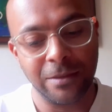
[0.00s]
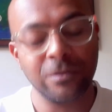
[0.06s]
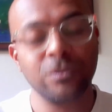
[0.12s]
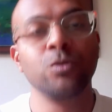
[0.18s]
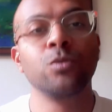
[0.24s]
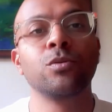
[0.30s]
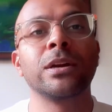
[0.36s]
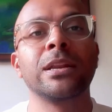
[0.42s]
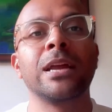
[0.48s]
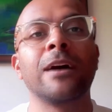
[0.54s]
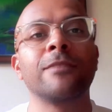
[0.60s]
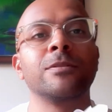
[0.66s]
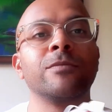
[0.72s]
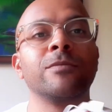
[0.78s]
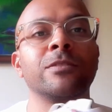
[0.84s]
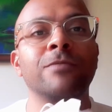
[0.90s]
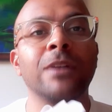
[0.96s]
You can have
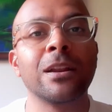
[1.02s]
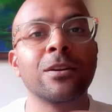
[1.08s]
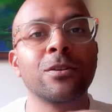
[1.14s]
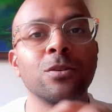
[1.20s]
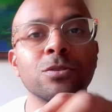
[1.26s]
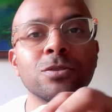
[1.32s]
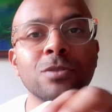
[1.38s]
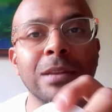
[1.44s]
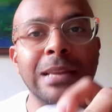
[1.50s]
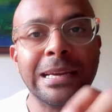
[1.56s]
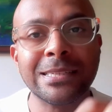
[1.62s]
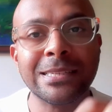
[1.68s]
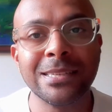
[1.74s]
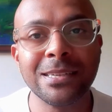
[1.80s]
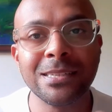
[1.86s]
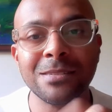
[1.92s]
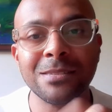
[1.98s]
them with velcros or
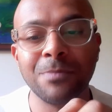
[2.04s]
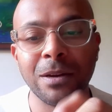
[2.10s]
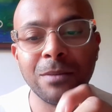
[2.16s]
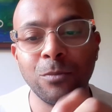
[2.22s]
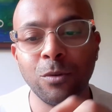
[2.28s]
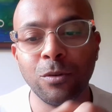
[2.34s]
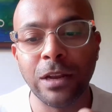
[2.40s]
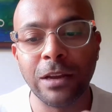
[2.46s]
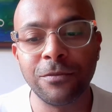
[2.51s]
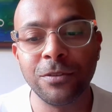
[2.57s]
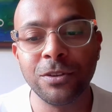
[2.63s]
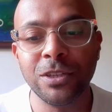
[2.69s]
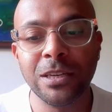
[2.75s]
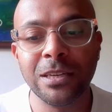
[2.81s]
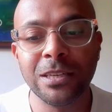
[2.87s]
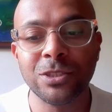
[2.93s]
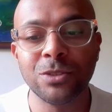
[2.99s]
laces, but more
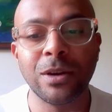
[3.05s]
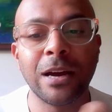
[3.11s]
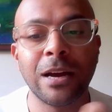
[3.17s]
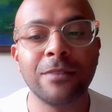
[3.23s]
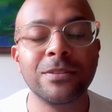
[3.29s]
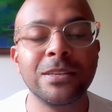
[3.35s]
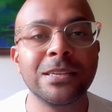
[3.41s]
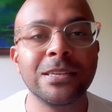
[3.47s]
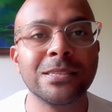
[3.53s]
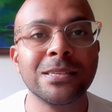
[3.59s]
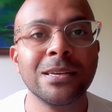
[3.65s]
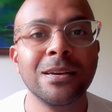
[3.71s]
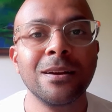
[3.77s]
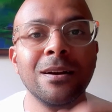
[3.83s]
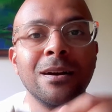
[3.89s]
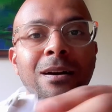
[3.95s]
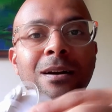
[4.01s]
efficient is to have these
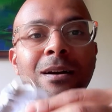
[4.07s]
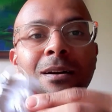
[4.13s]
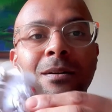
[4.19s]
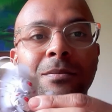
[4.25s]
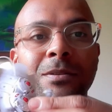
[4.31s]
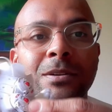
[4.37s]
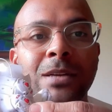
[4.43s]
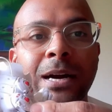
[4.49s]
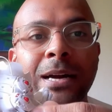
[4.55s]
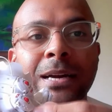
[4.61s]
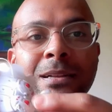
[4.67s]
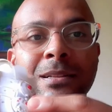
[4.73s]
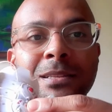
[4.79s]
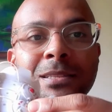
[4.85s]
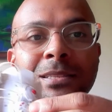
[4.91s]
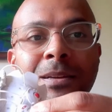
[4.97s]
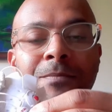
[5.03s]

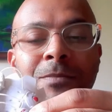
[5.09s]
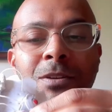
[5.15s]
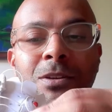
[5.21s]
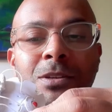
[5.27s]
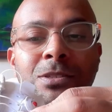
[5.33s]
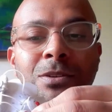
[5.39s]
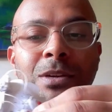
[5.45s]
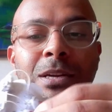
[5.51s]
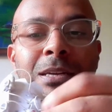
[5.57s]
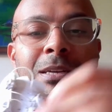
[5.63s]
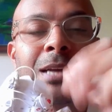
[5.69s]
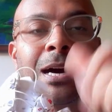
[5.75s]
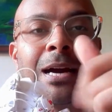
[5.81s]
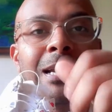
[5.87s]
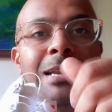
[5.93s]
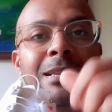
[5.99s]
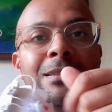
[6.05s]
dials, because you can
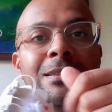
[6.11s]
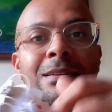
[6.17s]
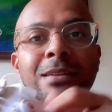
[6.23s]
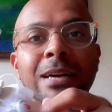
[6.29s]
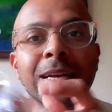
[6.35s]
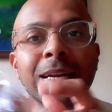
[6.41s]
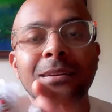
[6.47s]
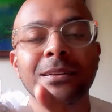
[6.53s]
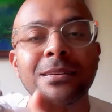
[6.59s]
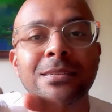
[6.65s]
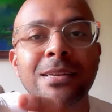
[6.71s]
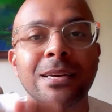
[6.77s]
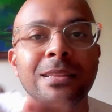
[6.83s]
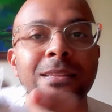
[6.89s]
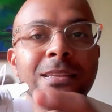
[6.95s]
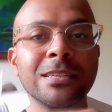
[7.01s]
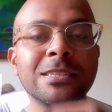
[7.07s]
dial in the tightness
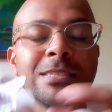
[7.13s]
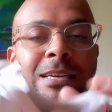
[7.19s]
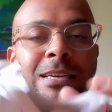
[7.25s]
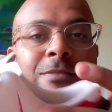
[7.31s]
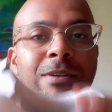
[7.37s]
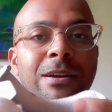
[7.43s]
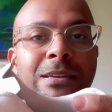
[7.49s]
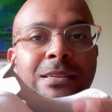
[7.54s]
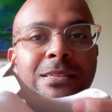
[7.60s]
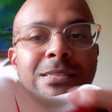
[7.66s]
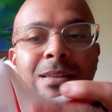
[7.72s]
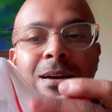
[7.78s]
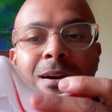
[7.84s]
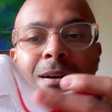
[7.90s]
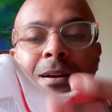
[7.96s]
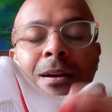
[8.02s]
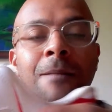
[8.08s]
and they stay very
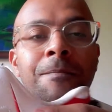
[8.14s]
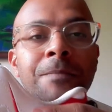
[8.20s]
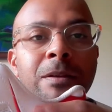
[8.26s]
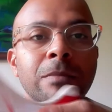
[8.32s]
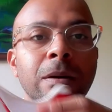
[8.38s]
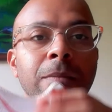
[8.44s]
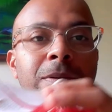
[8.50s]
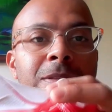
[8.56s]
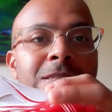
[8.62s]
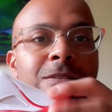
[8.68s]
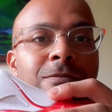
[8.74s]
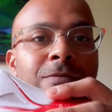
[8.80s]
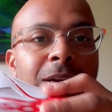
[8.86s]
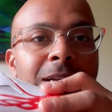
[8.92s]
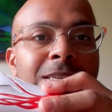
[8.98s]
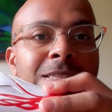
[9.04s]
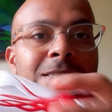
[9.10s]
snug. Remember, these are
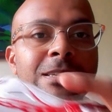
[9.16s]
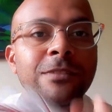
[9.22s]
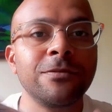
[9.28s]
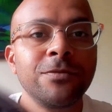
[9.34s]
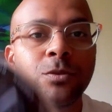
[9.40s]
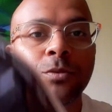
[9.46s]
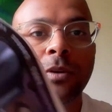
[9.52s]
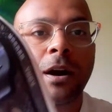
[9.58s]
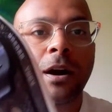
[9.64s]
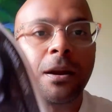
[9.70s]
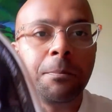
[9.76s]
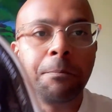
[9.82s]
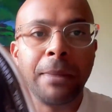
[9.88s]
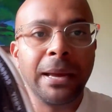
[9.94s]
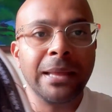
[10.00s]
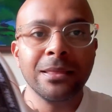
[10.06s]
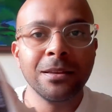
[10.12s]
very stiff, you can't
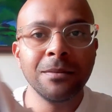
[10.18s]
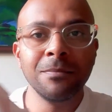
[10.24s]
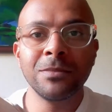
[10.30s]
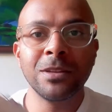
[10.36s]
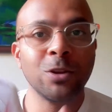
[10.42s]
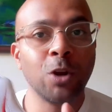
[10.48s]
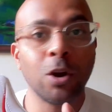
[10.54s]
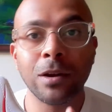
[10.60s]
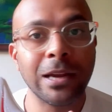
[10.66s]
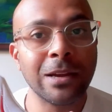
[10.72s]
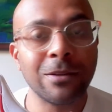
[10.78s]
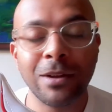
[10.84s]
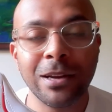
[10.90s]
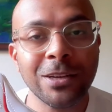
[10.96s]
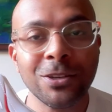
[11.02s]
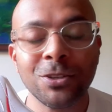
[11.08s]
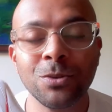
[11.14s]
bend them, they're not like
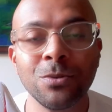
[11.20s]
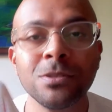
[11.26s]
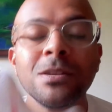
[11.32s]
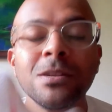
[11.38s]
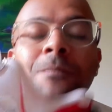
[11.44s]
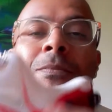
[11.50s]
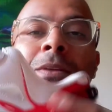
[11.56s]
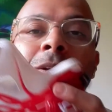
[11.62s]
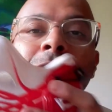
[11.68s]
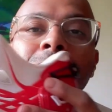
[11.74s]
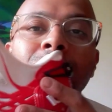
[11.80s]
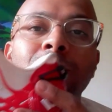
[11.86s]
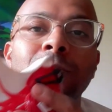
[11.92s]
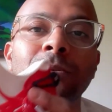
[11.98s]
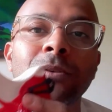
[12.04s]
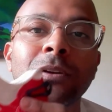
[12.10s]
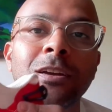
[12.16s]
running shoes.
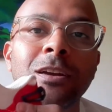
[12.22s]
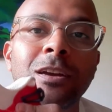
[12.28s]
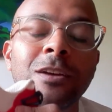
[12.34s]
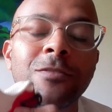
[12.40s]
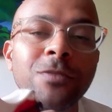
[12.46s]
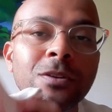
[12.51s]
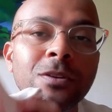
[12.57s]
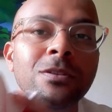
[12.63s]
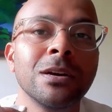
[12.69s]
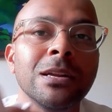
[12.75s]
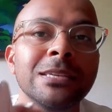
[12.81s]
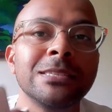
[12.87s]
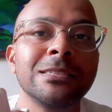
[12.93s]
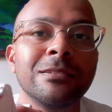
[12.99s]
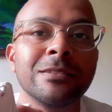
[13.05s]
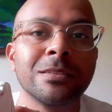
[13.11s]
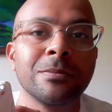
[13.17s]
So if you're really
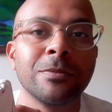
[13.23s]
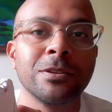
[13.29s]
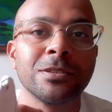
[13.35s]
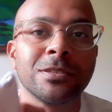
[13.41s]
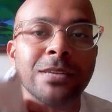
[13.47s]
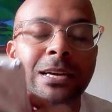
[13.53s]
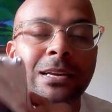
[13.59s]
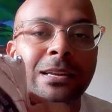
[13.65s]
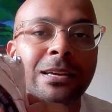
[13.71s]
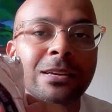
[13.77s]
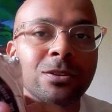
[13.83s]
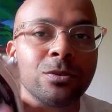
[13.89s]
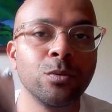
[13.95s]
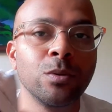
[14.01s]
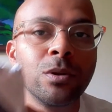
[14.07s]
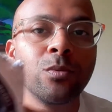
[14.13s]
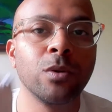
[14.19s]
serious about your cycling, you
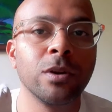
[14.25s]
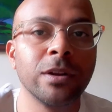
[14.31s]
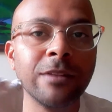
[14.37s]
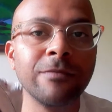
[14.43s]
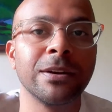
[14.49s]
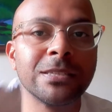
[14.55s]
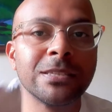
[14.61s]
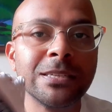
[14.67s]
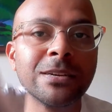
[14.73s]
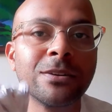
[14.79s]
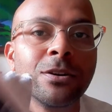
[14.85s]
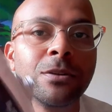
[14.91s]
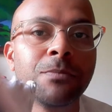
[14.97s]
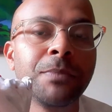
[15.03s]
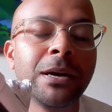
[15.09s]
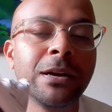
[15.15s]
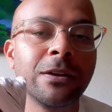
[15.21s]
will want to invest in a
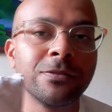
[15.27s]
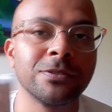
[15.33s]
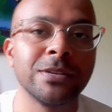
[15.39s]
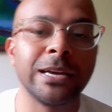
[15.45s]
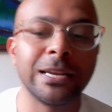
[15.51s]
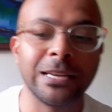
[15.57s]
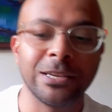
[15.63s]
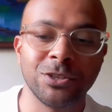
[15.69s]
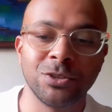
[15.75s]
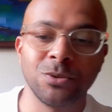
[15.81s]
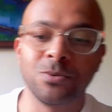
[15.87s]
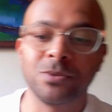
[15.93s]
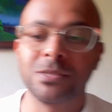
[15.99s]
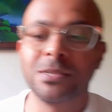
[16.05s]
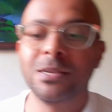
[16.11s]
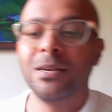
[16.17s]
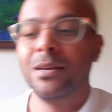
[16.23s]
good pair of cycling
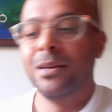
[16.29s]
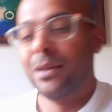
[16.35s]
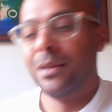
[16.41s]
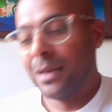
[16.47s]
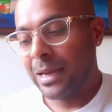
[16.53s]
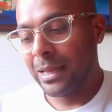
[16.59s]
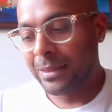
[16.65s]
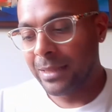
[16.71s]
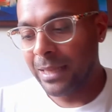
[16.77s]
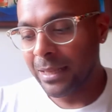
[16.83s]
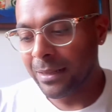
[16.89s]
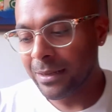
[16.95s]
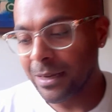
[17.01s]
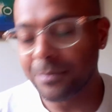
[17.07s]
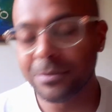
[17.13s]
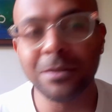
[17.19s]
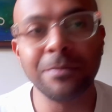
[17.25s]
shoes. And then
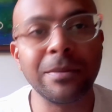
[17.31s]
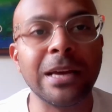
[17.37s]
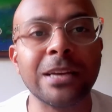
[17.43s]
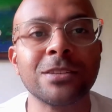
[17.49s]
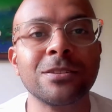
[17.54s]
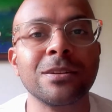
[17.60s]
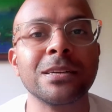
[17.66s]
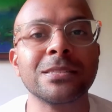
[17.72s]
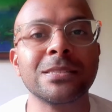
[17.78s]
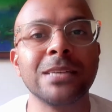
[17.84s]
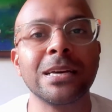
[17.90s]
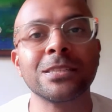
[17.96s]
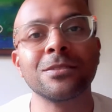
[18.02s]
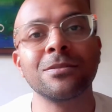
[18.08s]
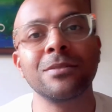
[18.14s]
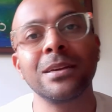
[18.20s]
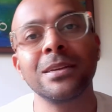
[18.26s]
come some extra
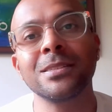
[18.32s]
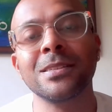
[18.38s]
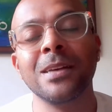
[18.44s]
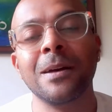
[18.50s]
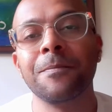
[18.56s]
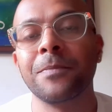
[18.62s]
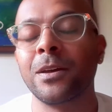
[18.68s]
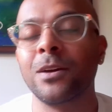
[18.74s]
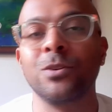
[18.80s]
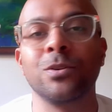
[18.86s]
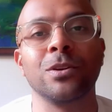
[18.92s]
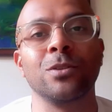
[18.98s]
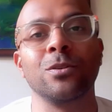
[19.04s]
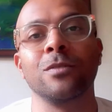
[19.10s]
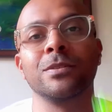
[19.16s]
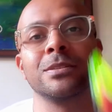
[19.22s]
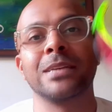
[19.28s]
accessories. You can
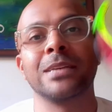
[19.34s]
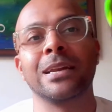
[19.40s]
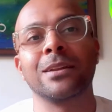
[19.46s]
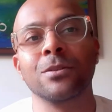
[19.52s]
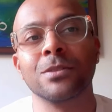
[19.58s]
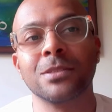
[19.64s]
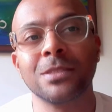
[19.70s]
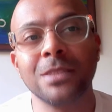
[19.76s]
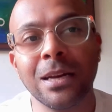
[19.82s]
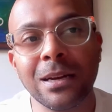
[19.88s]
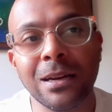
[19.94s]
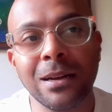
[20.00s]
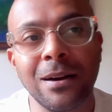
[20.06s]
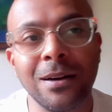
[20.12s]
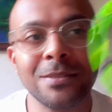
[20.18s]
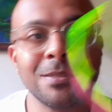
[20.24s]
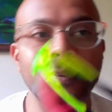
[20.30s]
always get good
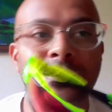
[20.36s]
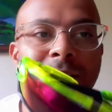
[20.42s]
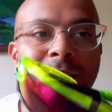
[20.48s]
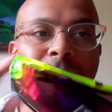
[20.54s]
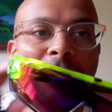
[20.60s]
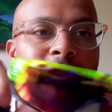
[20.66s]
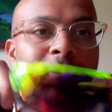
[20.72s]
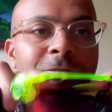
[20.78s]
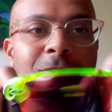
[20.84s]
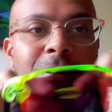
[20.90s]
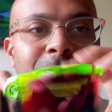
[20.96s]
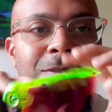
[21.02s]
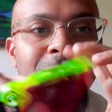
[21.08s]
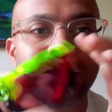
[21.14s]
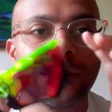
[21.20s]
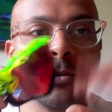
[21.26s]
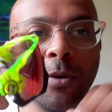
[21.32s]
sunglasses. My
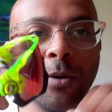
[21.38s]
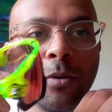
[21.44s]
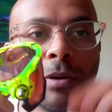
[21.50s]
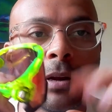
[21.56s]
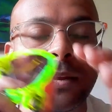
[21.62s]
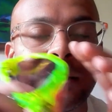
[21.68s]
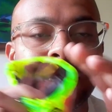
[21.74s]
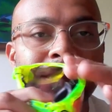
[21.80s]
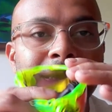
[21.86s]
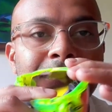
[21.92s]
favorites are Oakley's.